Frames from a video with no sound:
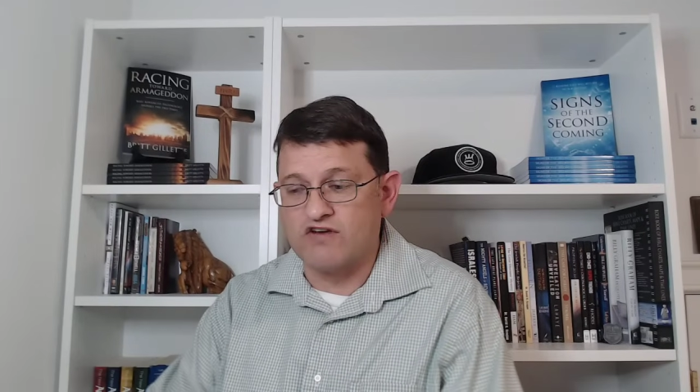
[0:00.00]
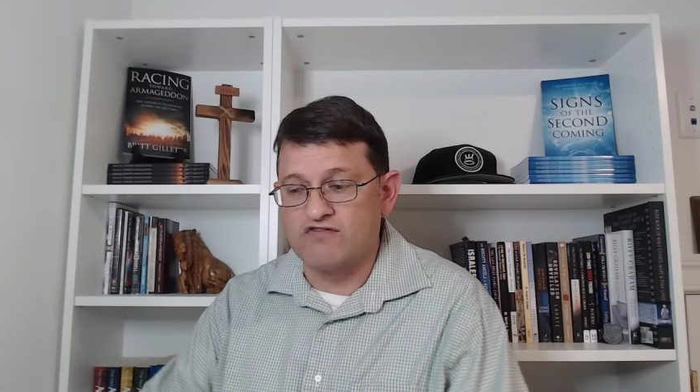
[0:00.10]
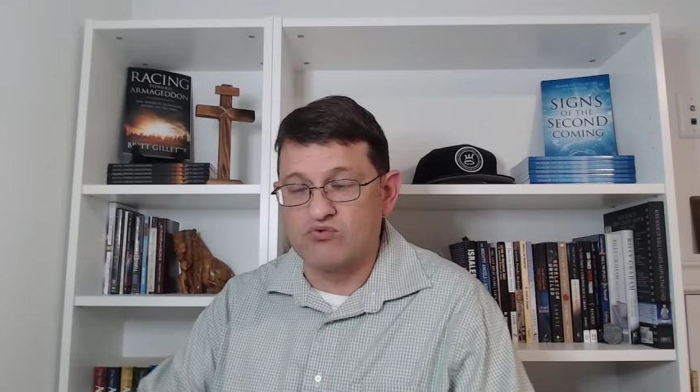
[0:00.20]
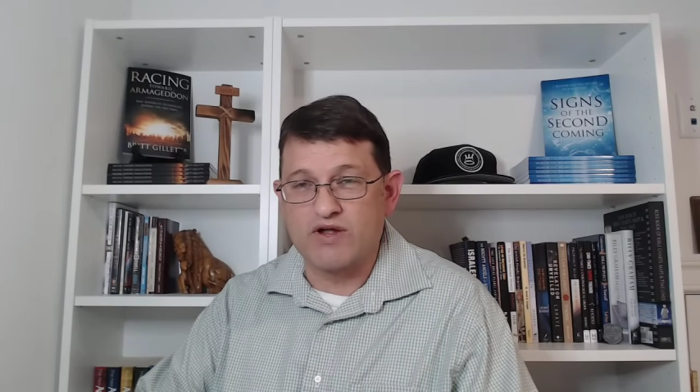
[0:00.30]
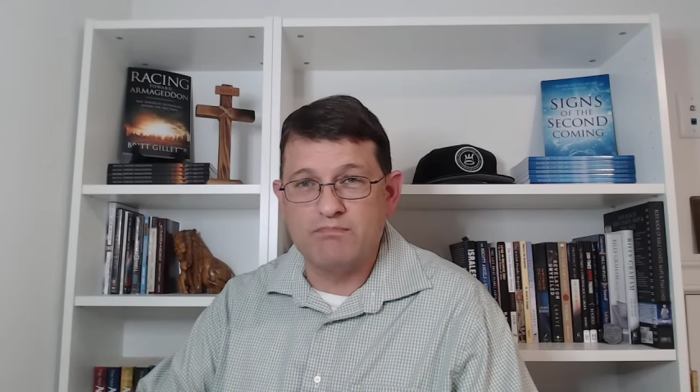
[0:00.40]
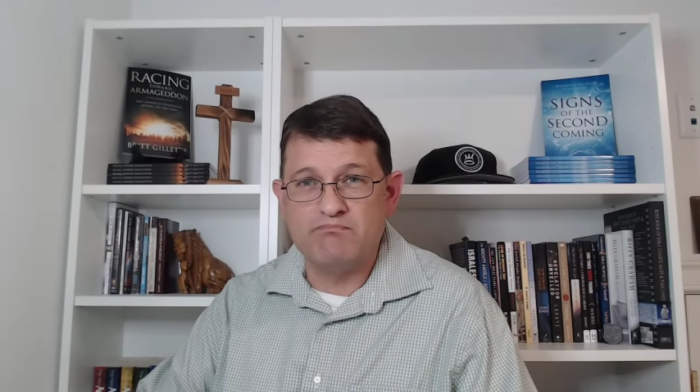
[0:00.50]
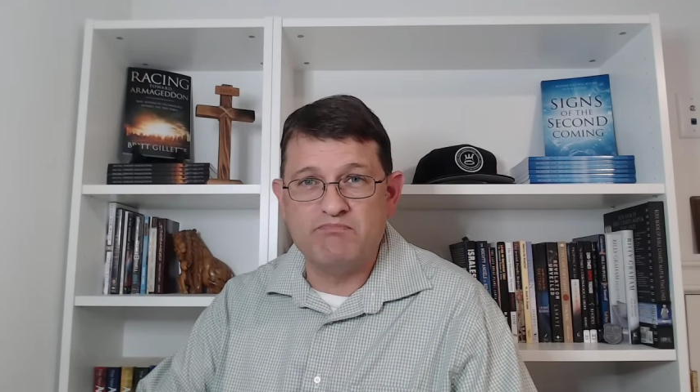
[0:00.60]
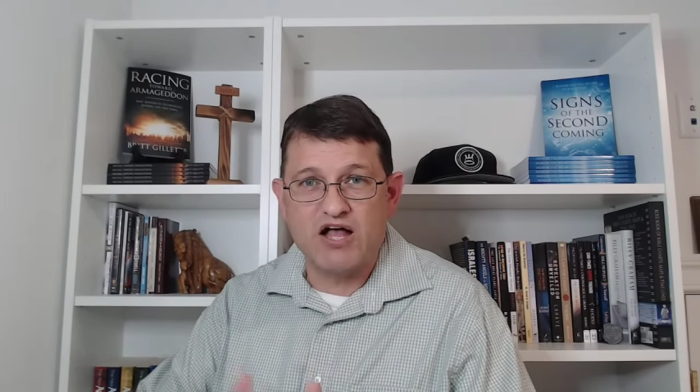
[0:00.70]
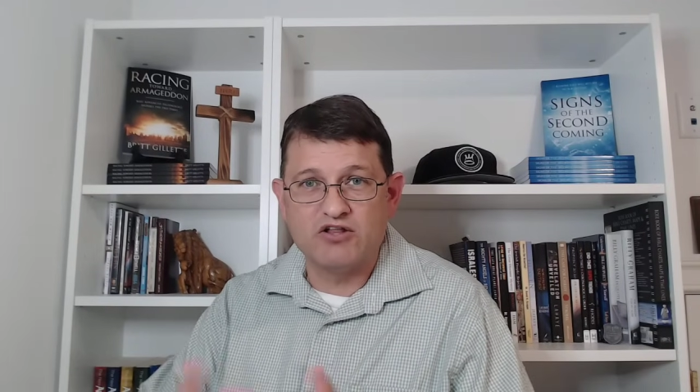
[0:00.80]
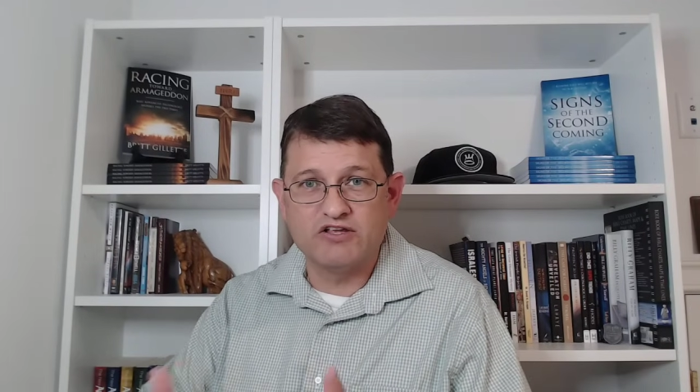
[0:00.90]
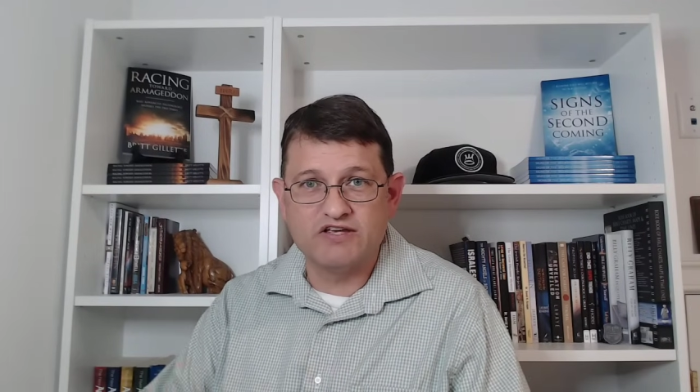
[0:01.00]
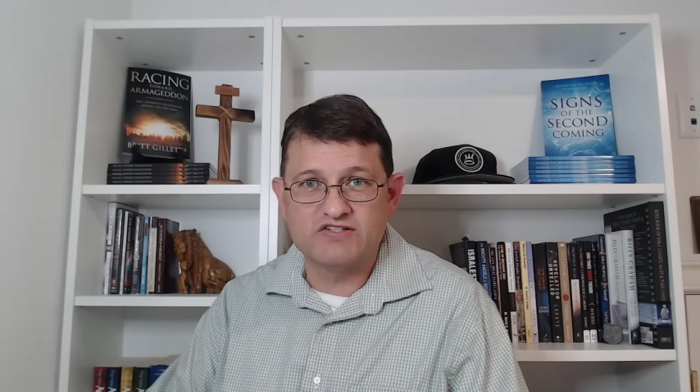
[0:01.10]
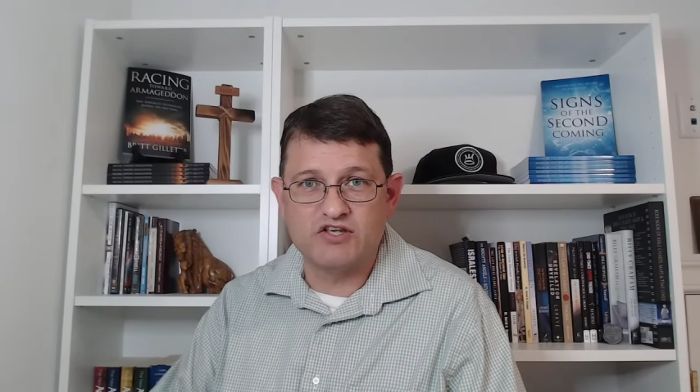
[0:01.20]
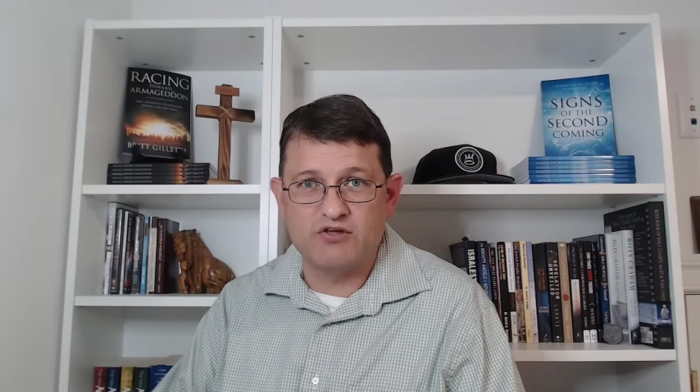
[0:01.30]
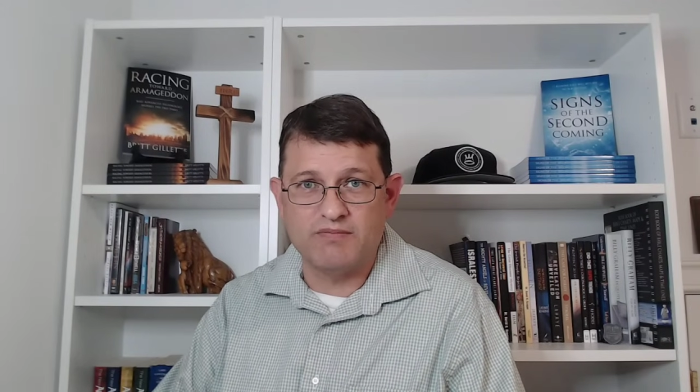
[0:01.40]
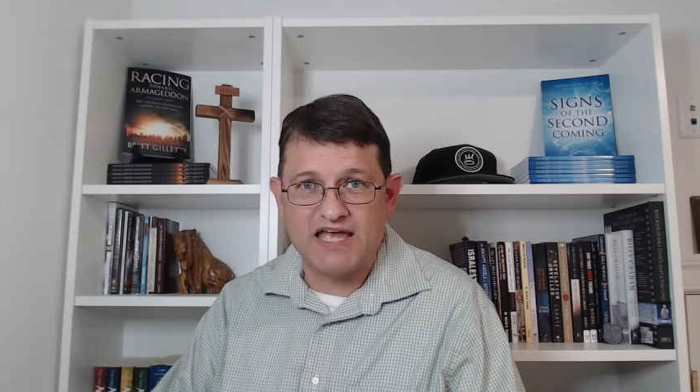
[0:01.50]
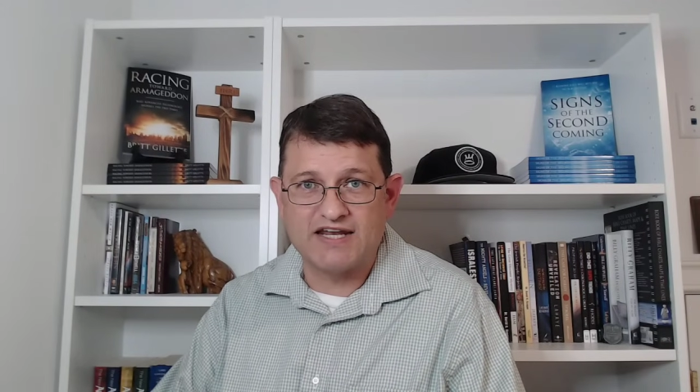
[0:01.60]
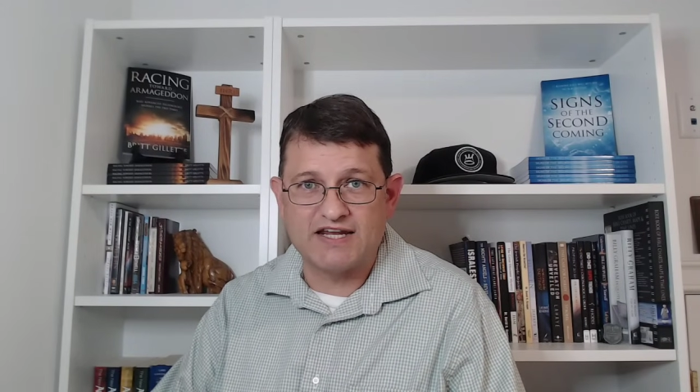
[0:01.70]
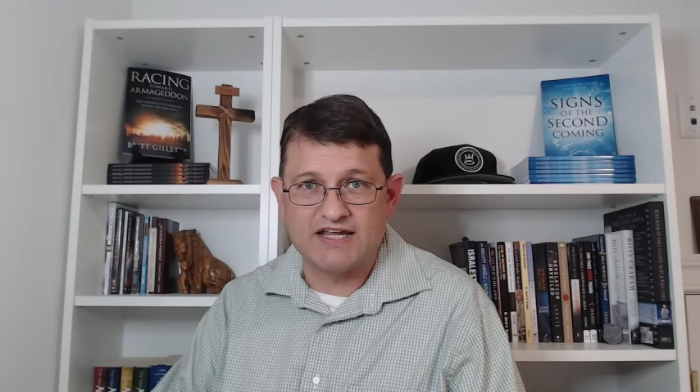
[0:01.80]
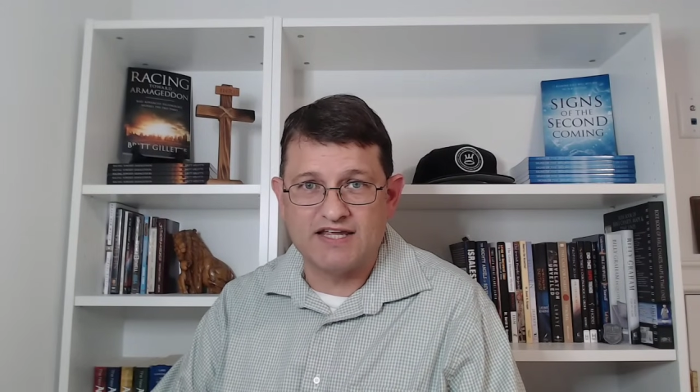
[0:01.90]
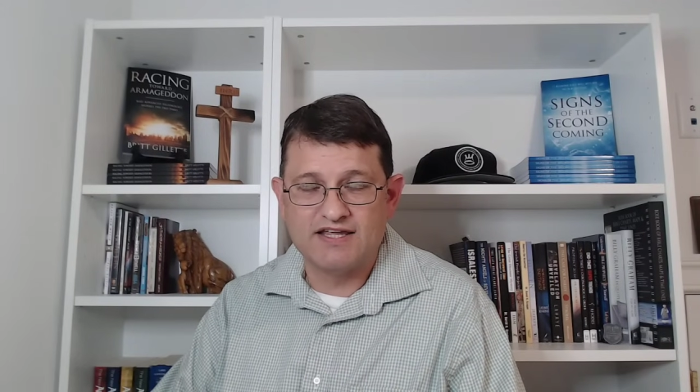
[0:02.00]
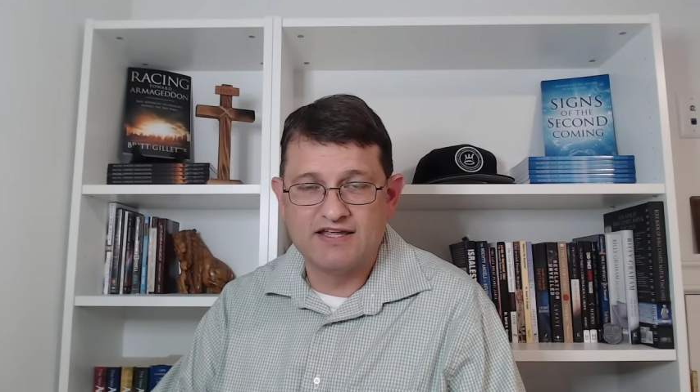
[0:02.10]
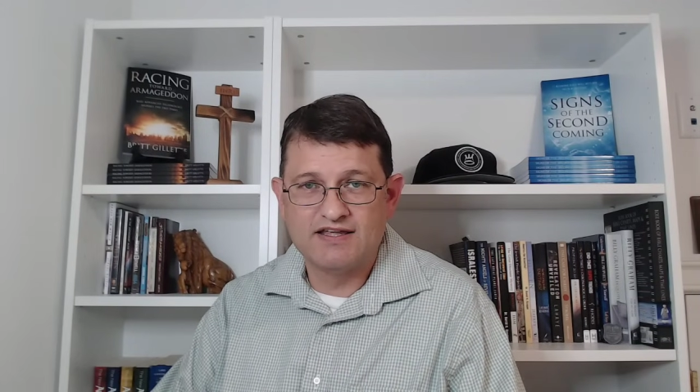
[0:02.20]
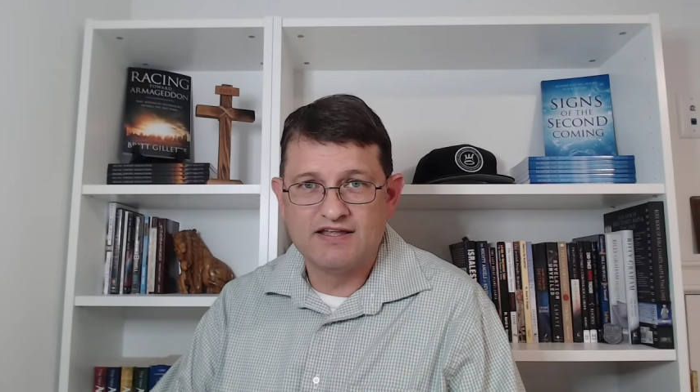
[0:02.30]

of rebellious humanity